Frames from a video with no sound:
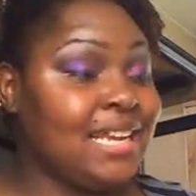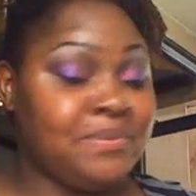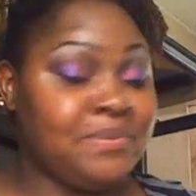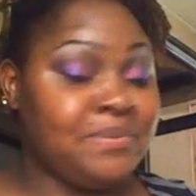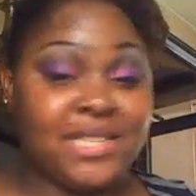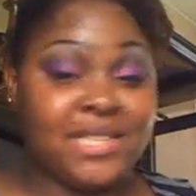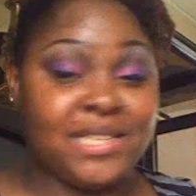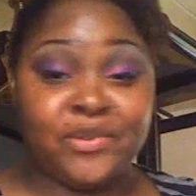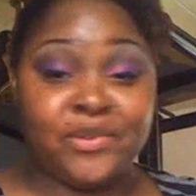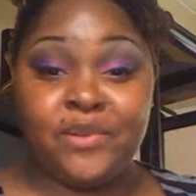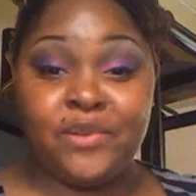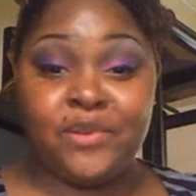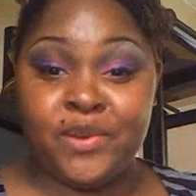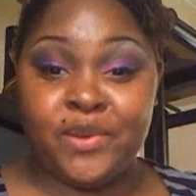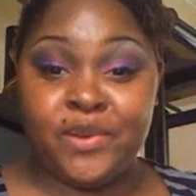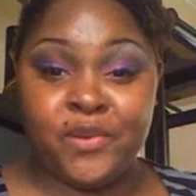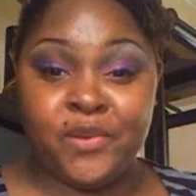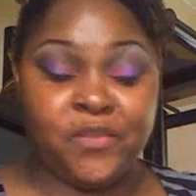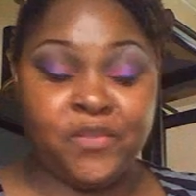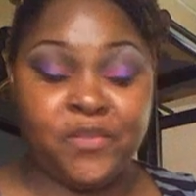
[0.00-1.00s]
um, this is a
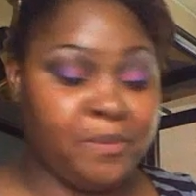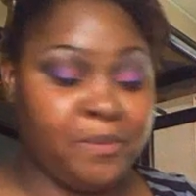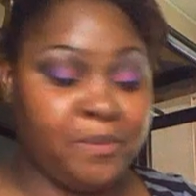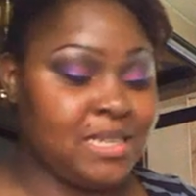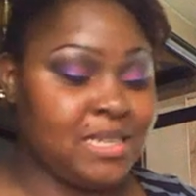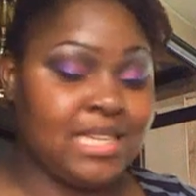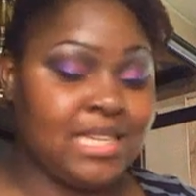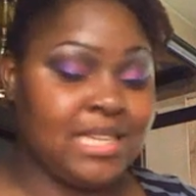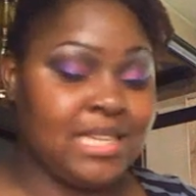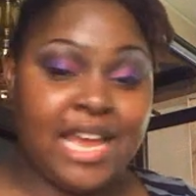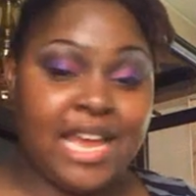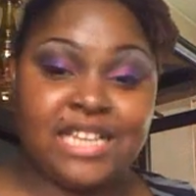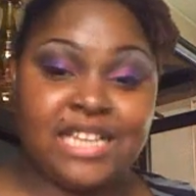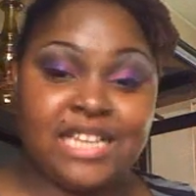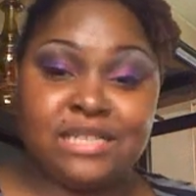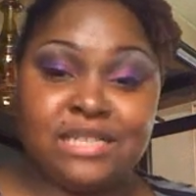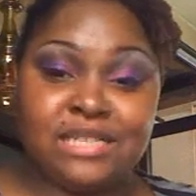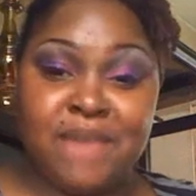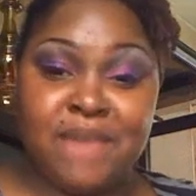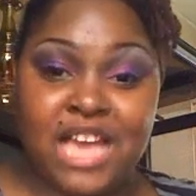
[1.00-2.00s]
review from Miss Lady
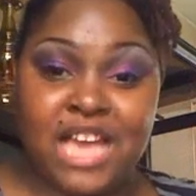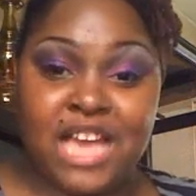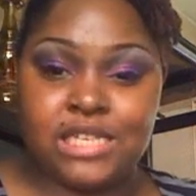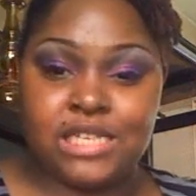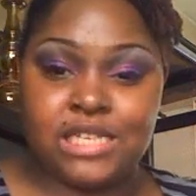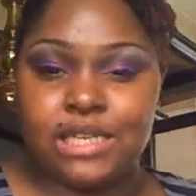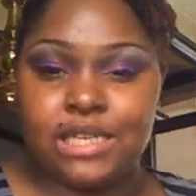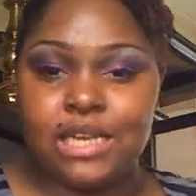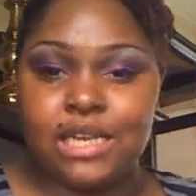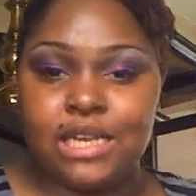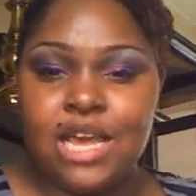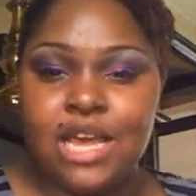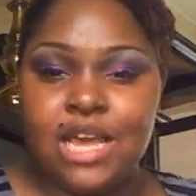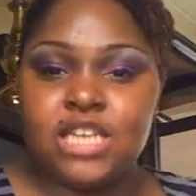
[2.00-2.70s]
Smashley.